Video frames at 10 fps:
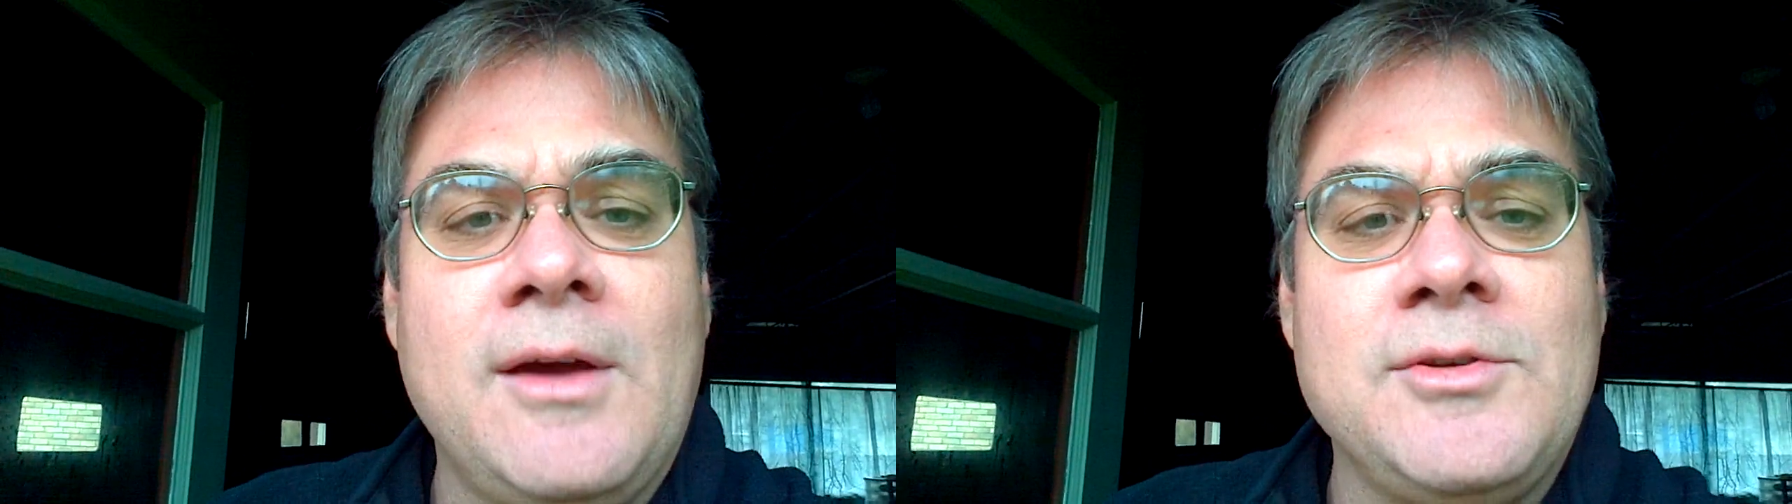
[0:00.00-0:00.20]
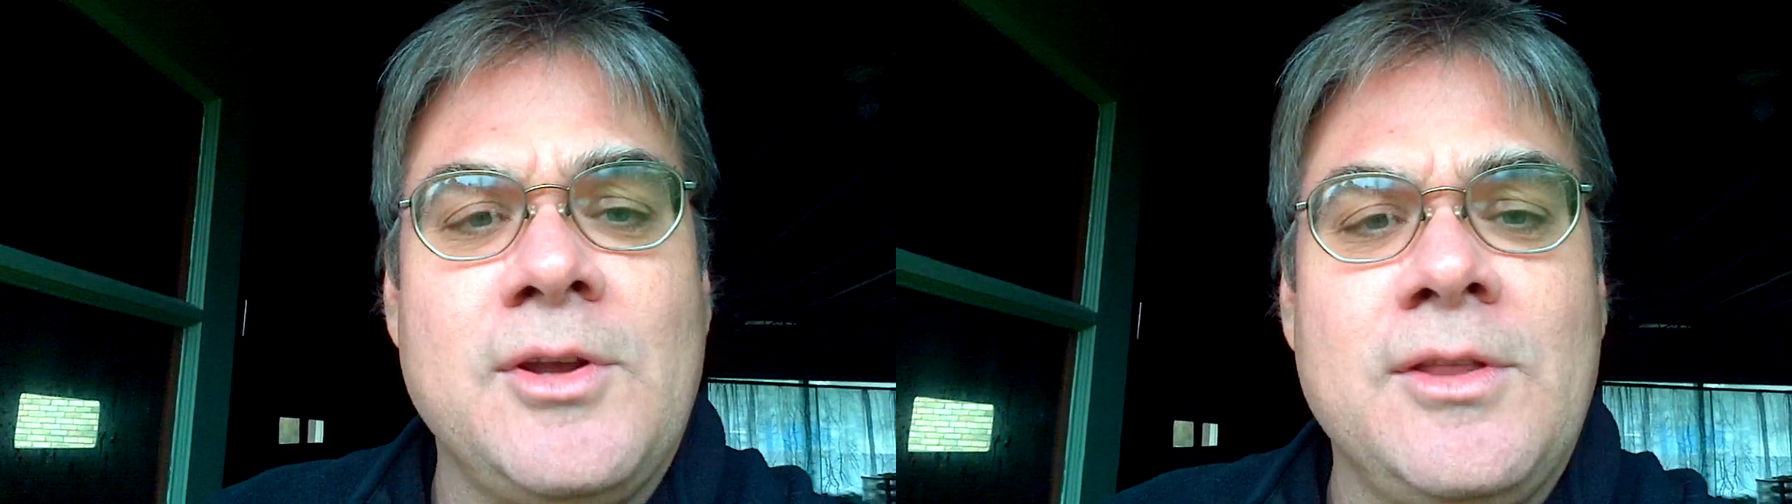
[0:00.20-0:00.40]

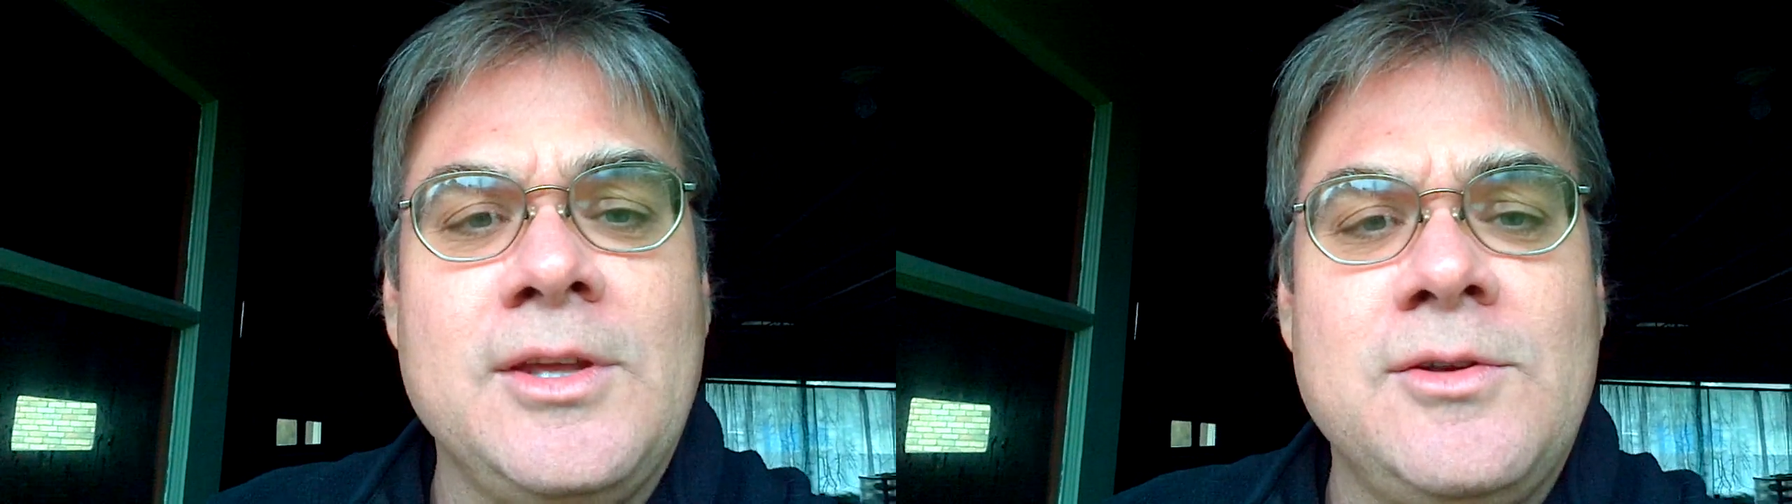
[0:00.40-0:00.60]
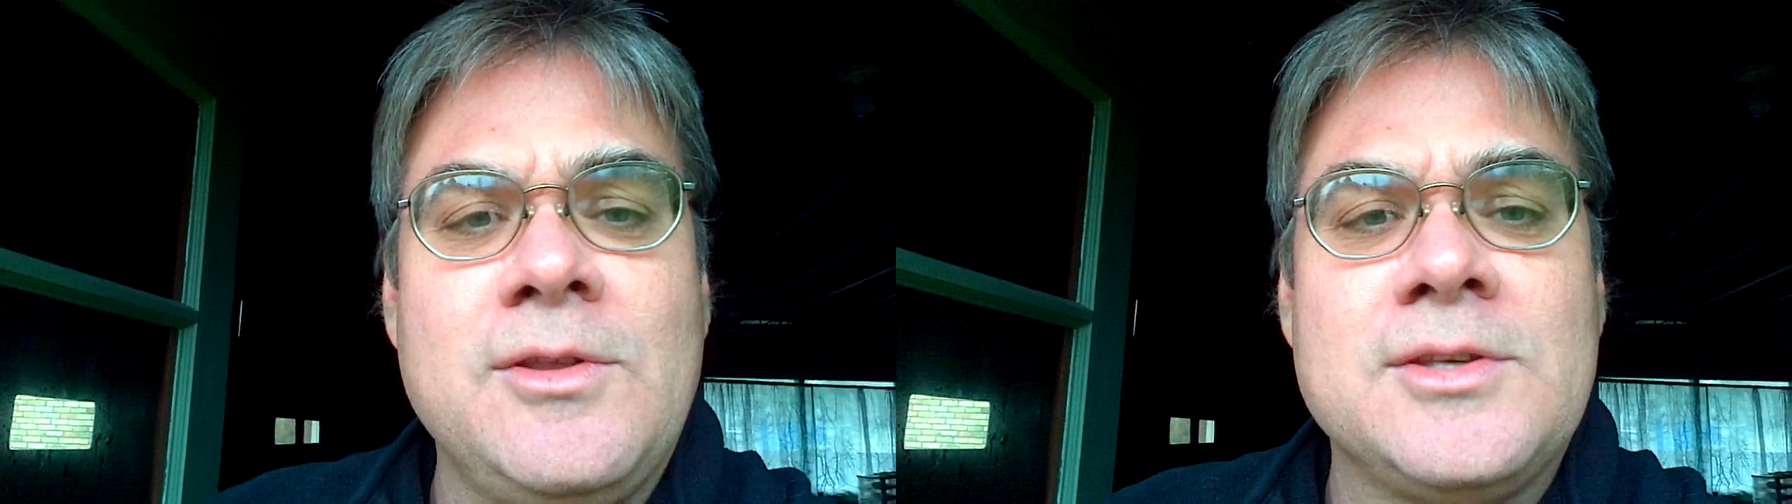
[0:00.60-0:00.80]
how dare they
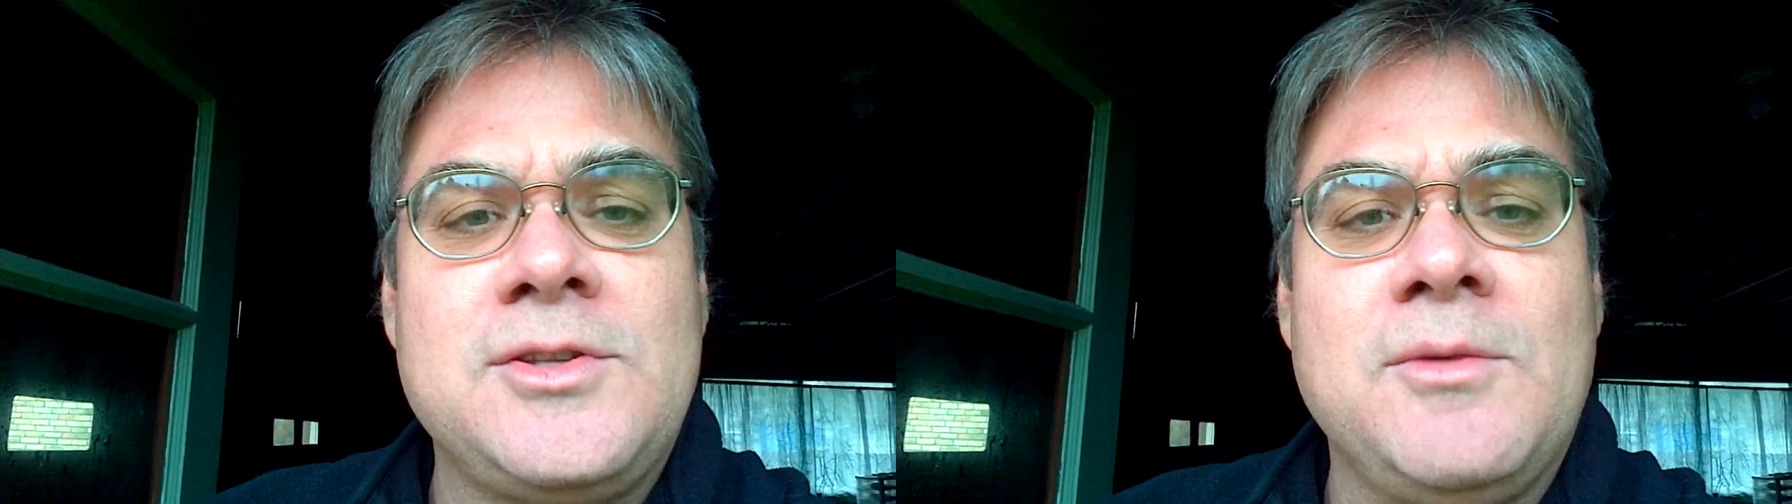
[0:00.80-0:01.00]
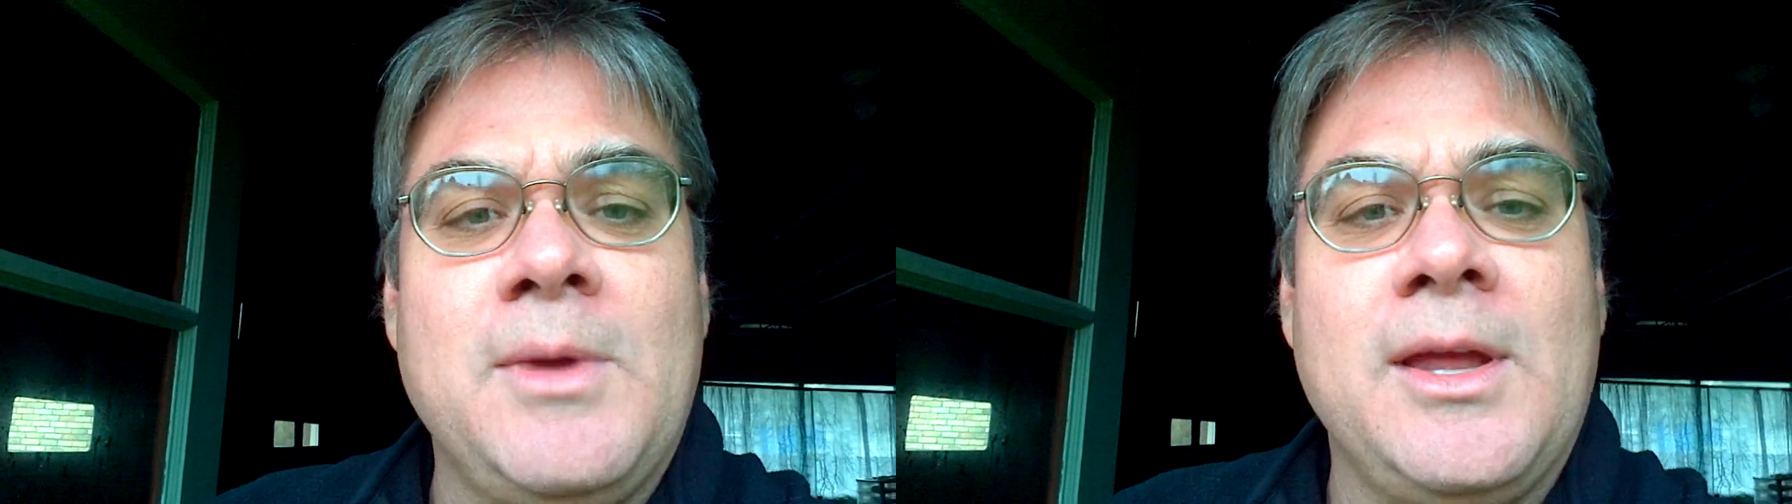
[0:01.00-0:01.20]
do this
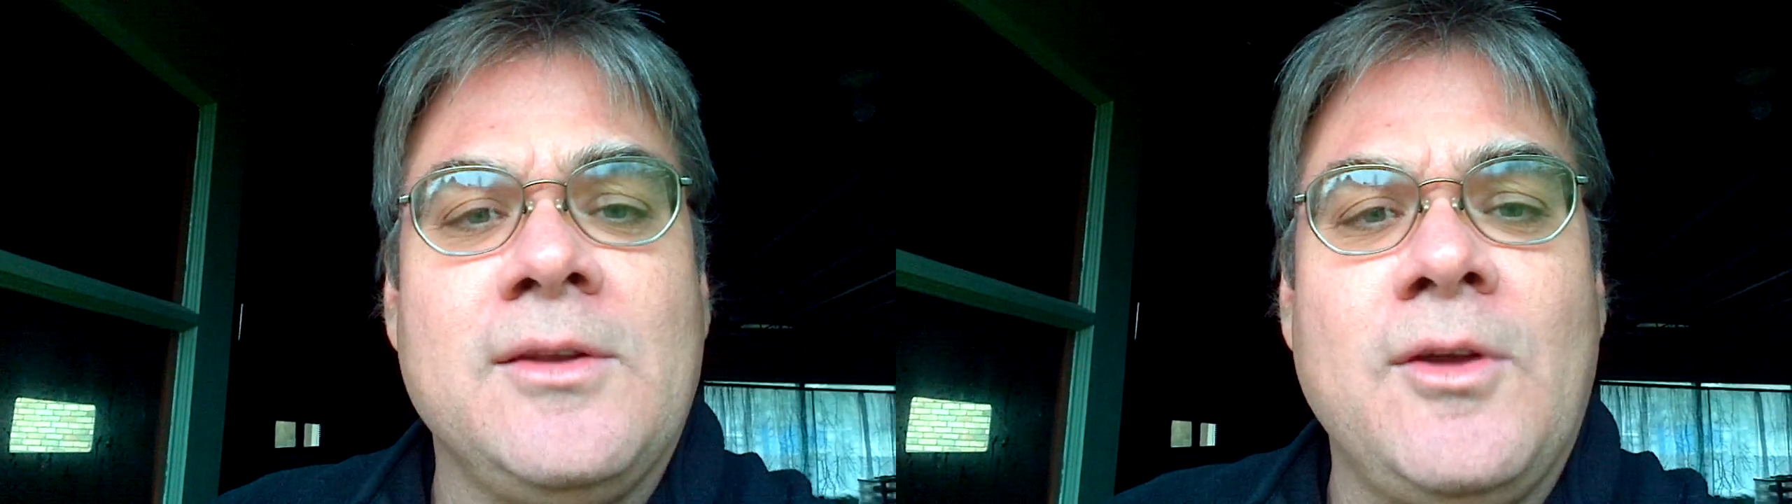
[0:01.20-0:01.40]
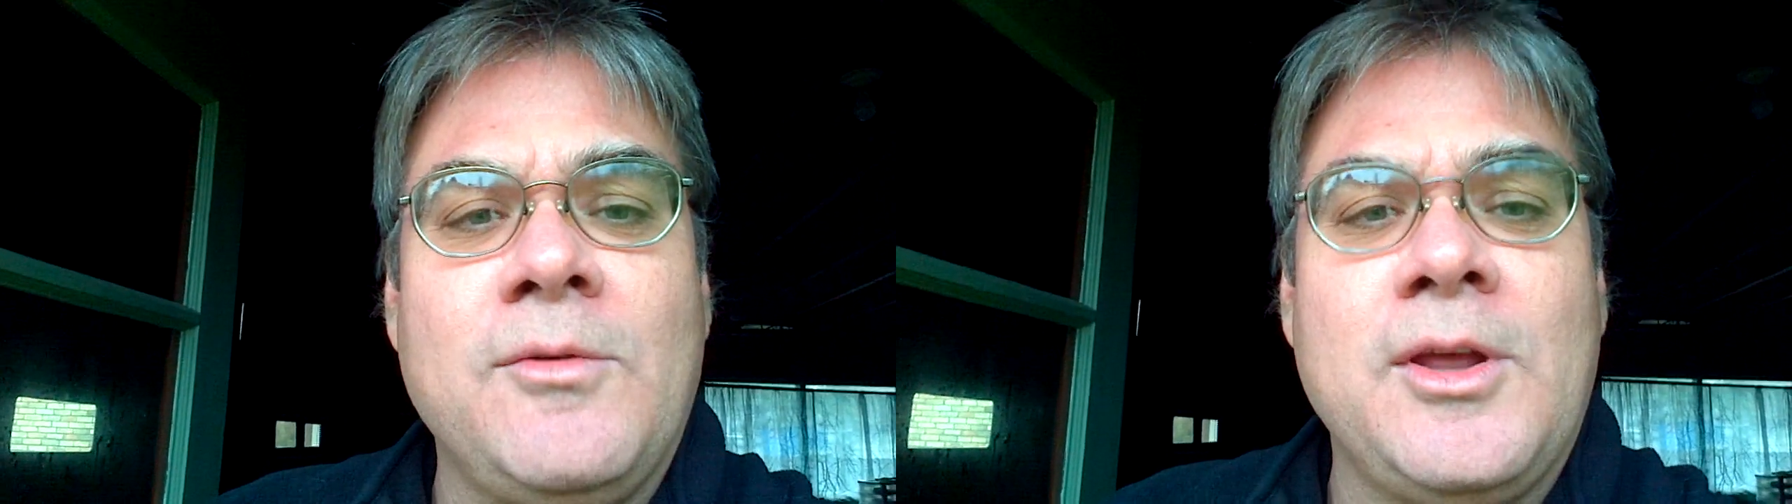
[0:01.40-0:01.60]
to me
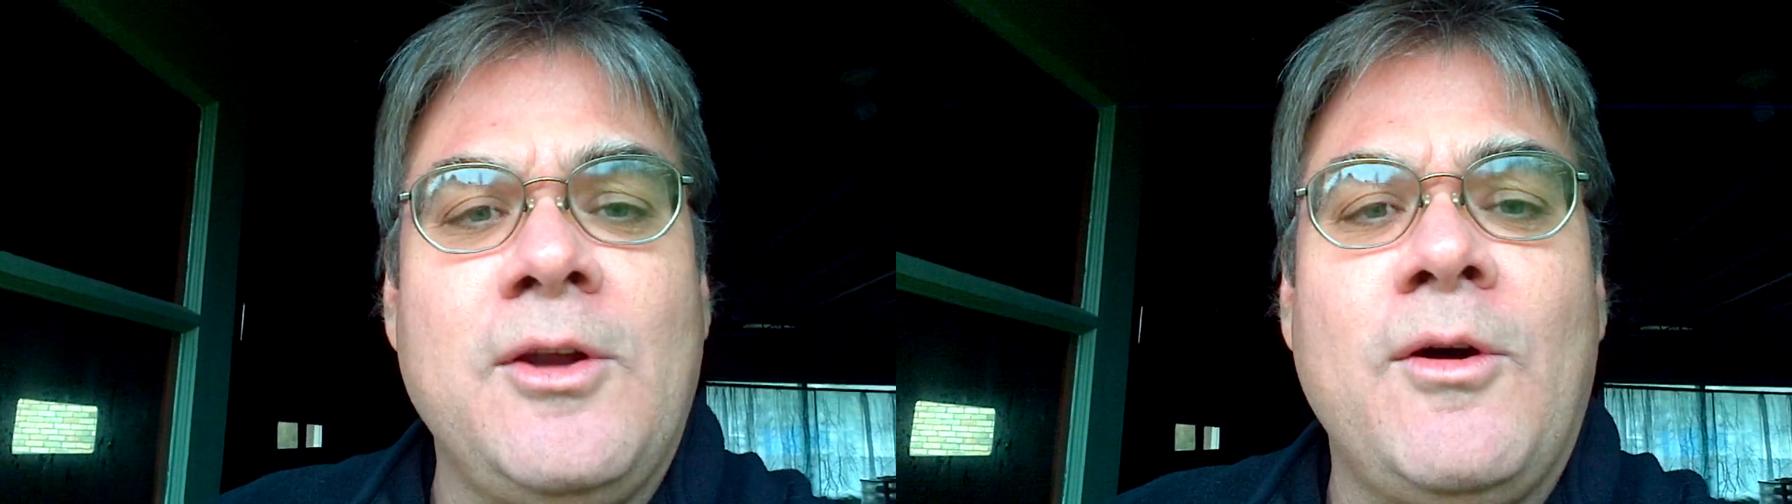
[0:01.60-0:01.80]
and don't they know